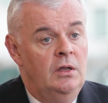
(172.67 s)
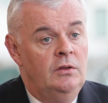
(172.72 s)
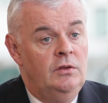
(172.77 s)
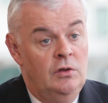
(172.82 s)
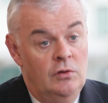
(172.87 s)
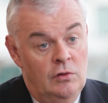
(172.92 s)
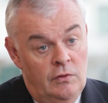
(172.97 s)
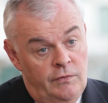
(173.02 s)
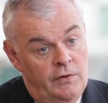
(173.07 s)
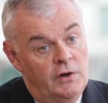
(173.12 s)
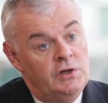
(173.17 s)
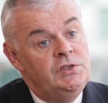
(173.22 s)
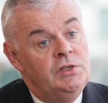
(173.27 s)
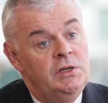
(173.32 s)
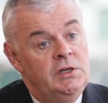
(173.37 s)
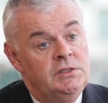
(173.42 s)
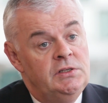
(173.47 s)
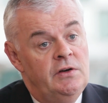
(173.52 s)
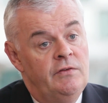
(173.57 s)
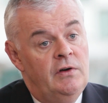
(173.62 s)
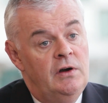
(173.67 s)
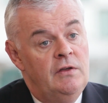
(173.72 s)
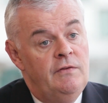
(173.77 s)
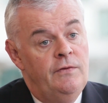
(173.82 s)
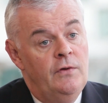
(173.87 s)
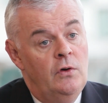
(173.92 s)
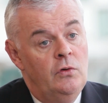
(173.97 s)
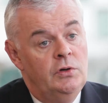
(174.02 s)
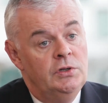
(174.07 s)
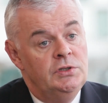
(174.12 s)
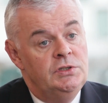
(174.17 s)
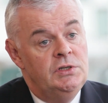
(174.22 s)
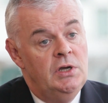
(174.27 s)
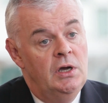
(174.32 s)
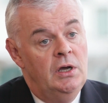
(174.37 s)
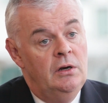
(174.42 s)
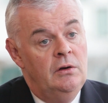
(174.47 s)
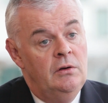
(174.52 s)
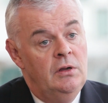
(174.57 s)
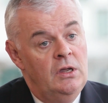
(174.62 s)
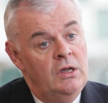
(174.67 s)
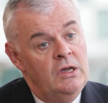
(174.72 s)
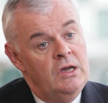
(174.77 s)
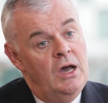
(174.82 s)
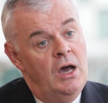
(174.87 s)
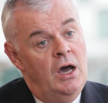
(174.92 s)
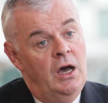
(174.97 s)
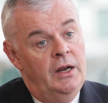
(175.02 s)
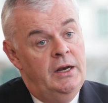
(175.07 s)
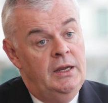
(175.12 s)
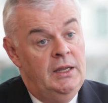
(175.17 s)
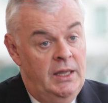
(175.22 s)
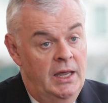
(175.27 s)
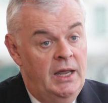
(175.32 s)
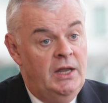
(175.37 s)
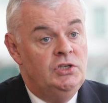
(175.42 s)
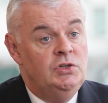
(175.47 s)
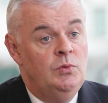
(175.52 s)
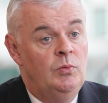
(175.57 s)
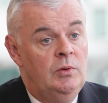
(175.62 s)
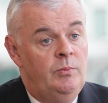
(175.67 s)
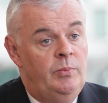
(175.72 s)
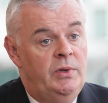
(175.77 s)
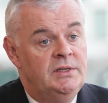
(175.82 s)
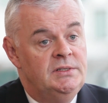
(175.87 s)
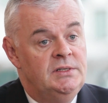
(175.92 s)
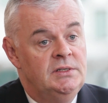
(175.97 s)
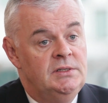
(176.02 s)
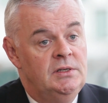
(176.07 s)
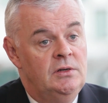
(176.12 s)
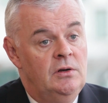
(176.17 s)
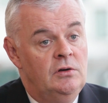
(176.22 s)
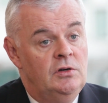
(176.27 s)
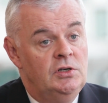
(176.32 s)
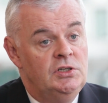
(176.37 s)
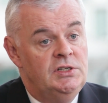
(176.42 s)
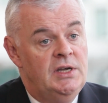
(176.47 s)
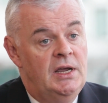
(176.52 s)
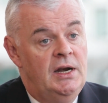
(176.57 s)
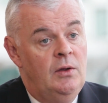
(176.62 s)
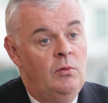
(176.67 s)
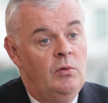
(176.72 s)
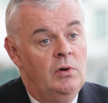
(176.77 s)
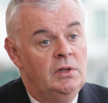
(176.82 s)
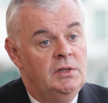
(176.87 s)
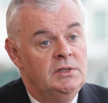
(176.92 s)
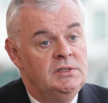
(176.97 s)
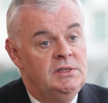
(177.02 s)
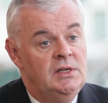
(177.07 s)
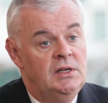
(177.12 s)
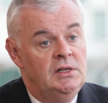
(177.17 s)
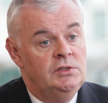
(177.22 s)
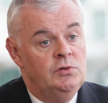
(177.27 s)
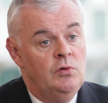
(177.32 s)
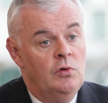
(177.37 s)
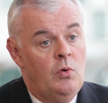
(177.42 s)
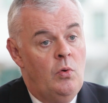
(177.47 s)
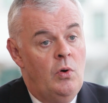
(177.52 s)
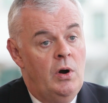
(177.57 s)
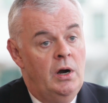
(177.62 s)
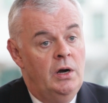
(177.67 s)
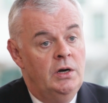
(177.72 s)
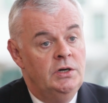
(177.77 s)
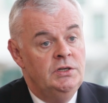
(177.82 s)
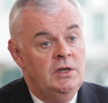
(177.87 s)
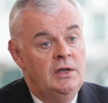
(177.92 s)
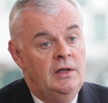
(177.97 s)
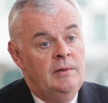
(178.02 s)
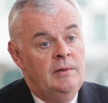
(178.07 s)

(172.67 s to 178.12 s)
The universities are very focused on engaging with business and understanding what are the skills required.